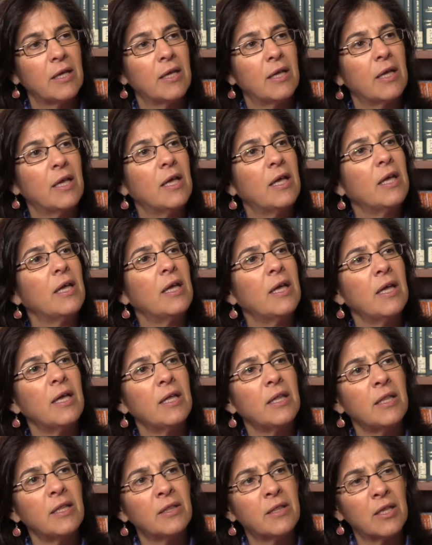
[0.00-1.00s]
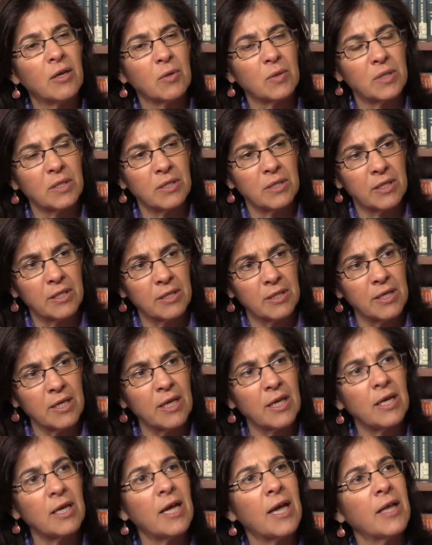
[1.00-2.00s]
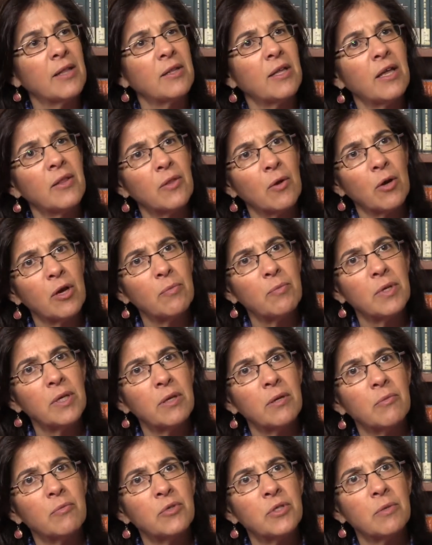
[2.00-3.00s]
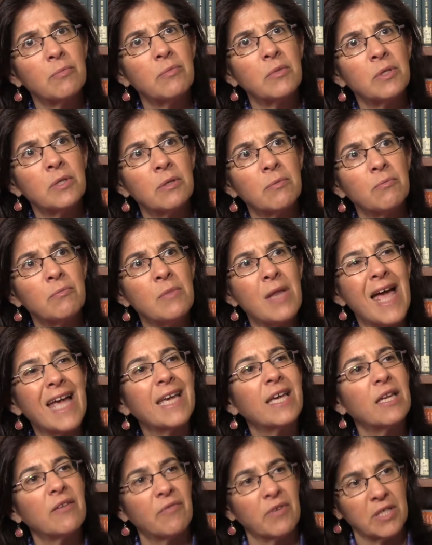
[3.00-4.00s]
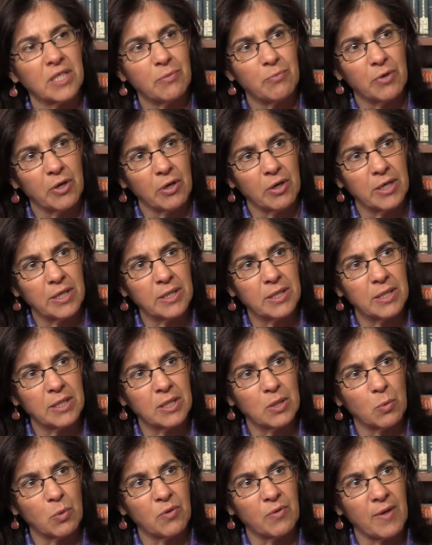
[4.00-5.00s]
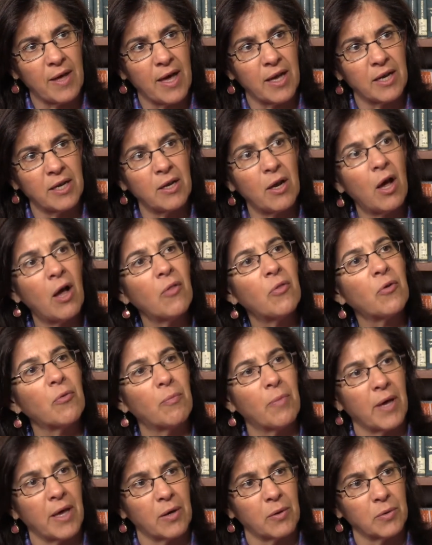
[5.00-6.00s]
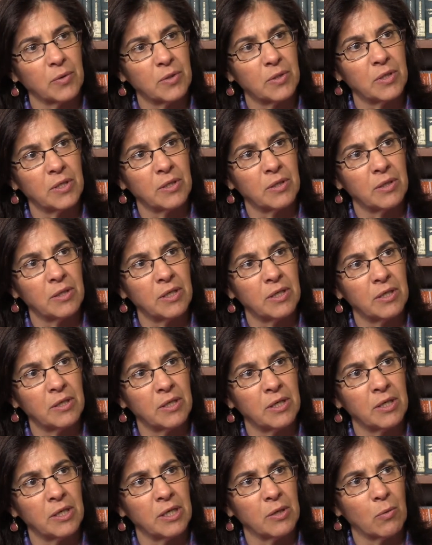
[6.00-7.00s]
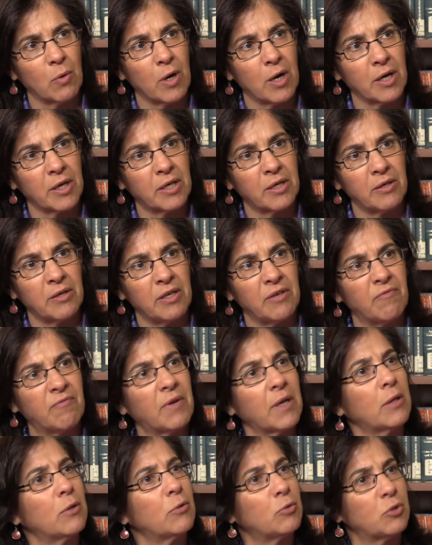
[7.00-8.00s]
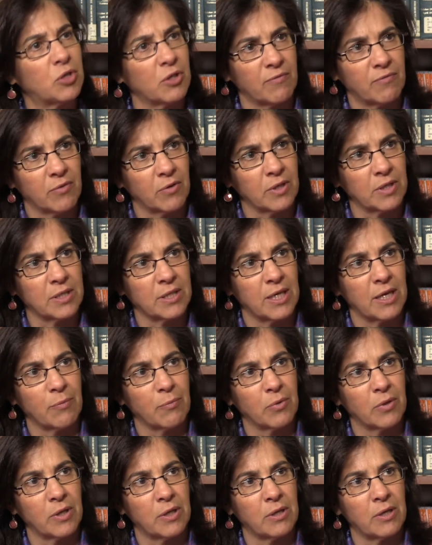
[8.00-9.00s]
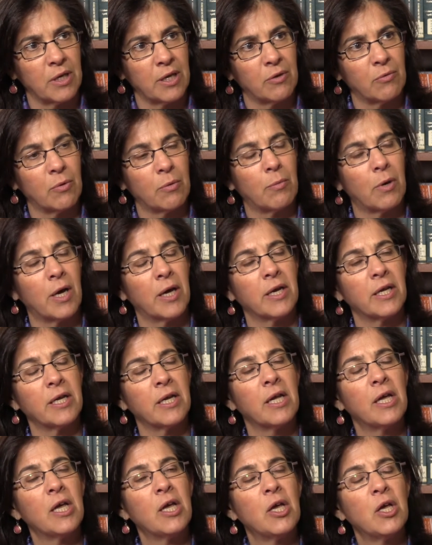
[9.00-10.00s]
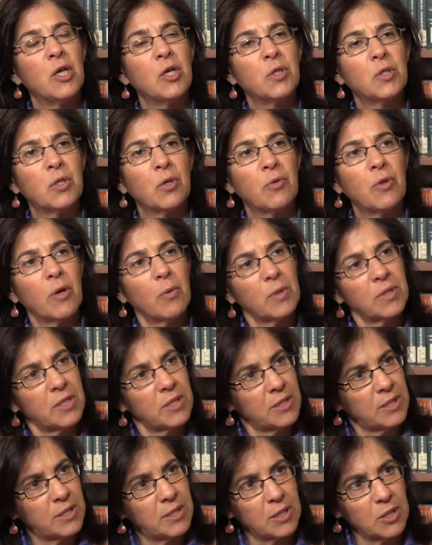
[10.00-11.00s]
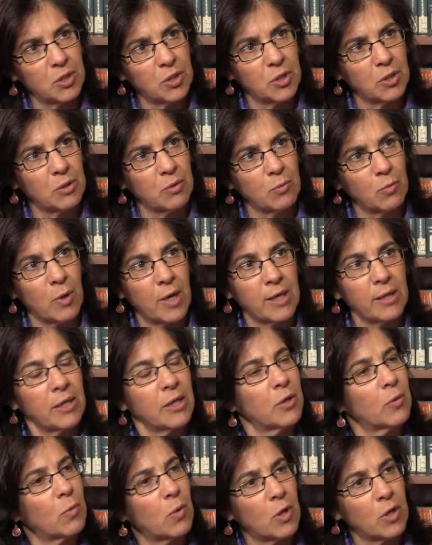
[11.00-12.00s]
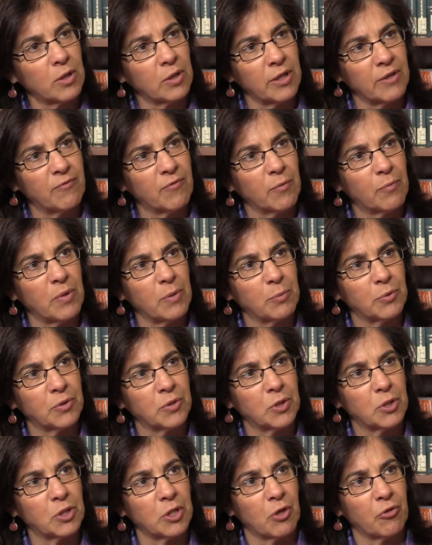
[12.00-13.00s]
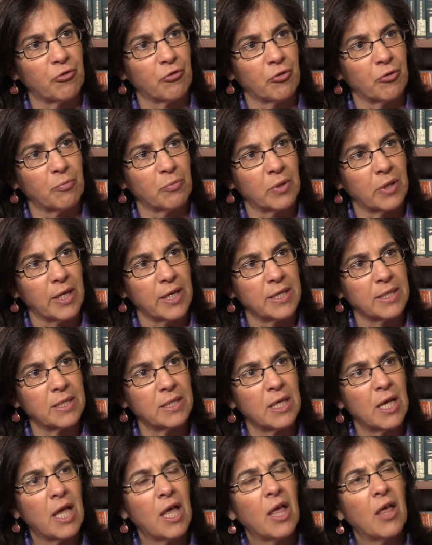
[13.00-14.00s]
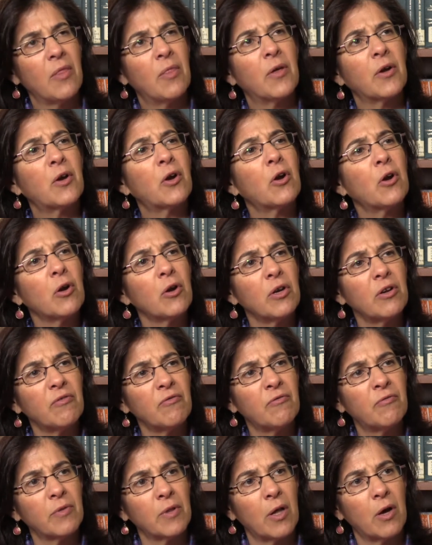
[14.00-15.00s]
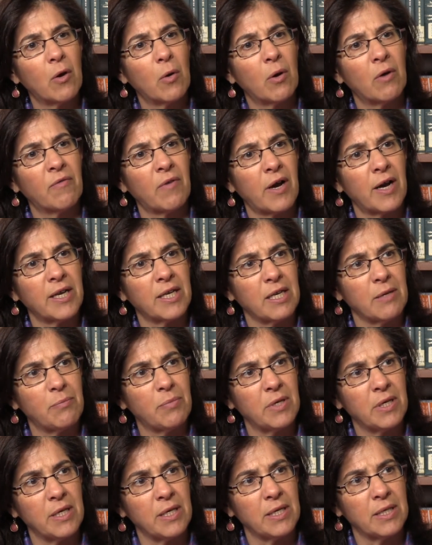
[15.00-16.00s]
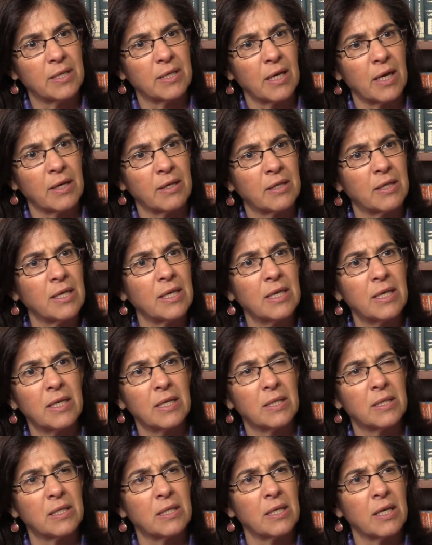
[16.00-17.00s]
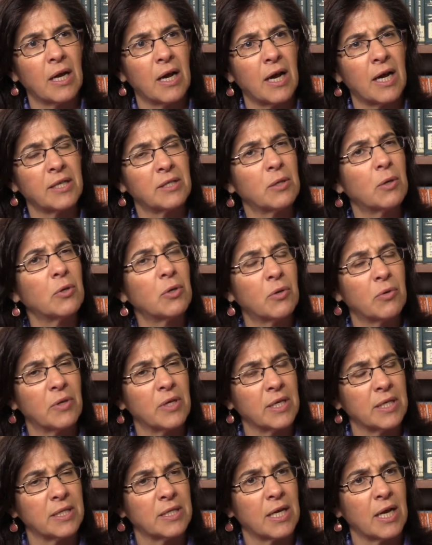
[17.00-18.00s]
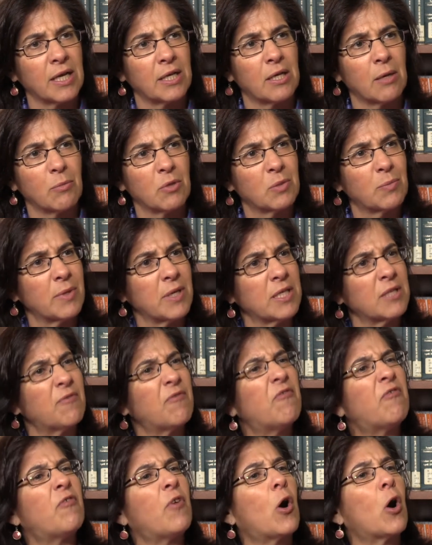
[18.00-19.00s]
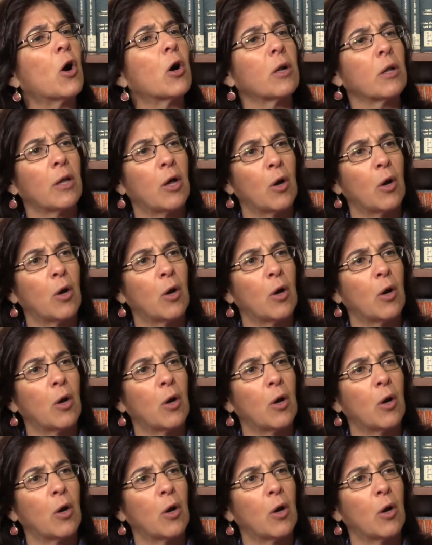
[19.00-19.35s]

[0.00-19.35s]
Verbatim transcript: was preventing that There's, as best it could. And, yeah. and there had been a, some, some negative experiences mm-hmm. with that in other battles in, in, in Iraq, in, in Fallujah, for example, and, Ramadi. So there was a decision, rightly or wrongly, for people to shelter in place. The current flow of IDPs, I think, is, uh, I don't know the exact numbers, but it's far